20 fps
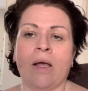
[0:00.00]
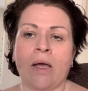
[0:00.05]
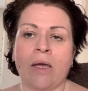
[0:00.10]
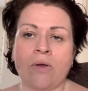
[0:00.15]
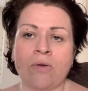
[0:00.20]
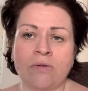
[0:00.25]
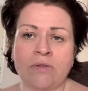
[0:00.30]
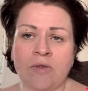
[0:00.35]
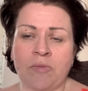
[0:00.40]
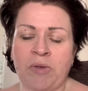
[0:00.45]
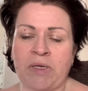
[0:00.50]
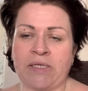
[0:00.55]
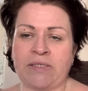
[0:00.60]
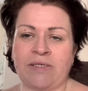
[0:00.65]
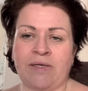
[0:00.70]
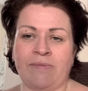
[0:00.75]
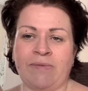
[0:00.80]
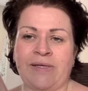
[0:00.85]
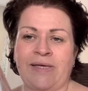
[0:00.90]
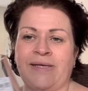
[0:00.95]
I also picked
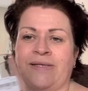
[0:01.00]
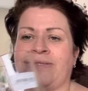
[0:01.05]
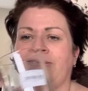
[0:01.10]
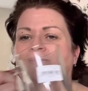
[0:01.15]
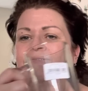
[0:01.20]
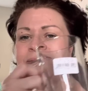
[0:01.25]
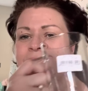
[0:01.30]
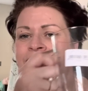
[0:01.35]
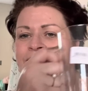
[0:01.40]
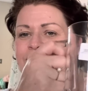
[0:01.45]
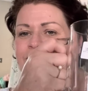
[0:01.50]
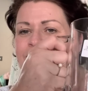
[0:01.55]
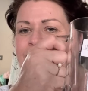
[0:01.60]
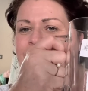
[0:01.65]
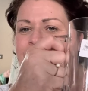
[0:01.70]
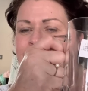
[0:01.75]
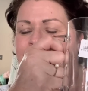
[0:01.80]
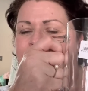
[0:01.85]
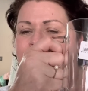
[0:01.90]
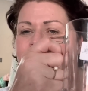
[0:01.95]
up this,
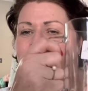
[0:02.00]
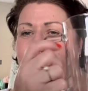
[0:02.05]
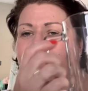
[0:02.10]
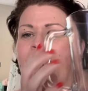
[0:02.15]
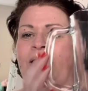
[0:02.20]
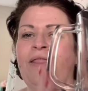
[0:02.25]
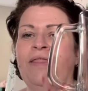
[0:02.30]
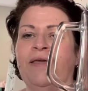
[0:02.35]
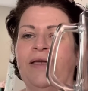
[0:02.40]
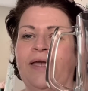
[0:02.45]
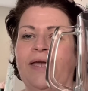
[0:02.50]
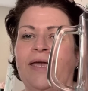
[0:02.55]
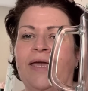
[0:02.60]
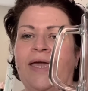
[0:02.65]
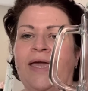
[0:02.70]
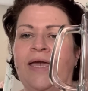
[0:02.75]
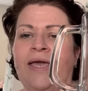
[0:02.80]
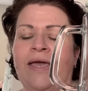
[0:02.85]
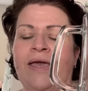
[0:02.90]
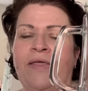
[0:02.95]

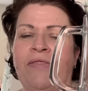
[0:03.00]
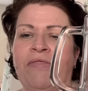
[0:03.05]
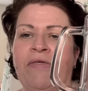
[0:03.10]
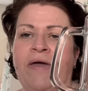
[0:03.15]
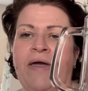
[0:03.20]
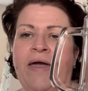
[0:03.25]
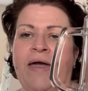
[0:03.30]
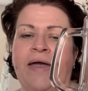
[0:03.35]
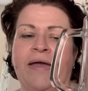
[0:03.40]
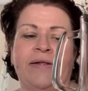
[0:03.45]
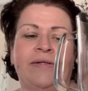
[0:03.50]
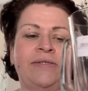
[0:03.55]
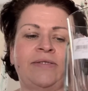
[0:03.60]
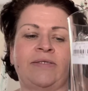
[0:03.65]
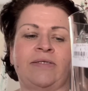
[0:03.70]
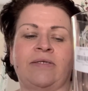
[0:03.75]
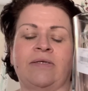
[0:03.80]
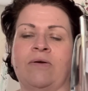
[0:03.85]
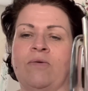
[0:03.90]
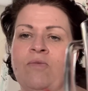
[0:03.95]
thinking
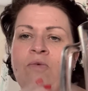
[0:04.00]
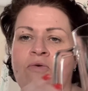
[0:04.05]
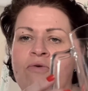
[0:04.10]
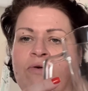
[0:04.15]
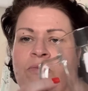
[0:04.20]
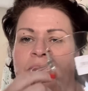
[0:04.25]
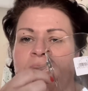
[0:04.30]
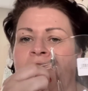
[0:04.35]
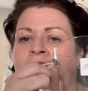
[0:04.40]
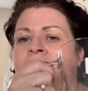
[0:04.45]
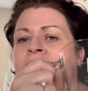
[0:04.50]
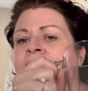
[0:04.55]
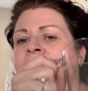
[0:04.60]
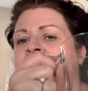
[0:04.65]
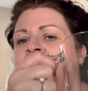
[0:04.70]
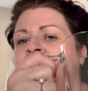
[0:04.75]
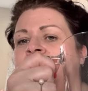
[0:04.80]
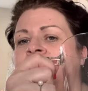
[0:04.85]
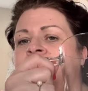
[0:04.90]
that Warren would like that for